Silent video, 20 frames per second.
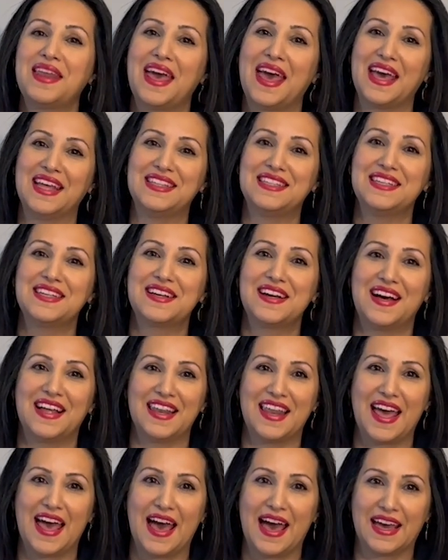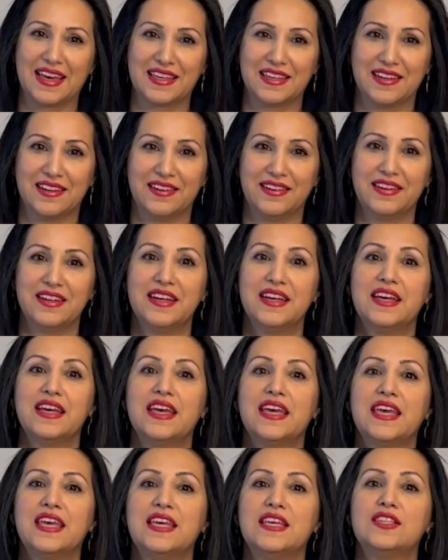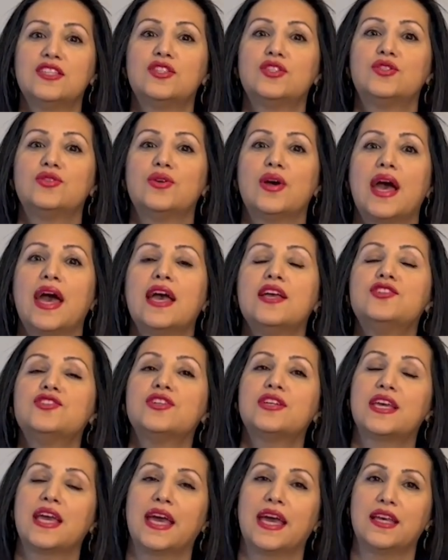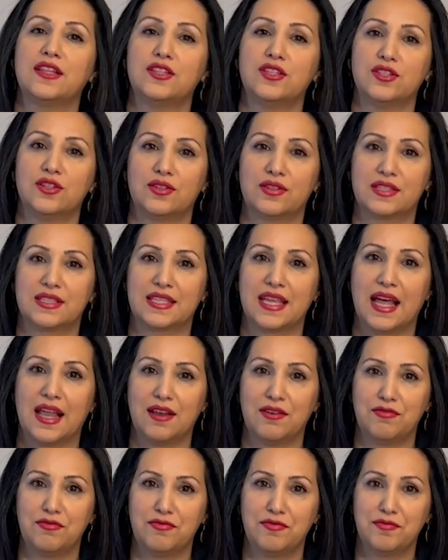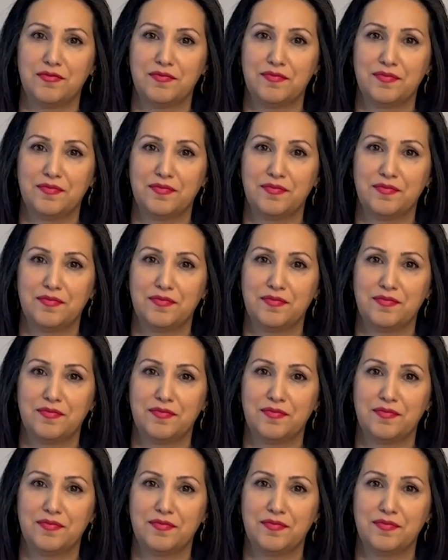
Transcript: an ethical hacker is to educate yourself.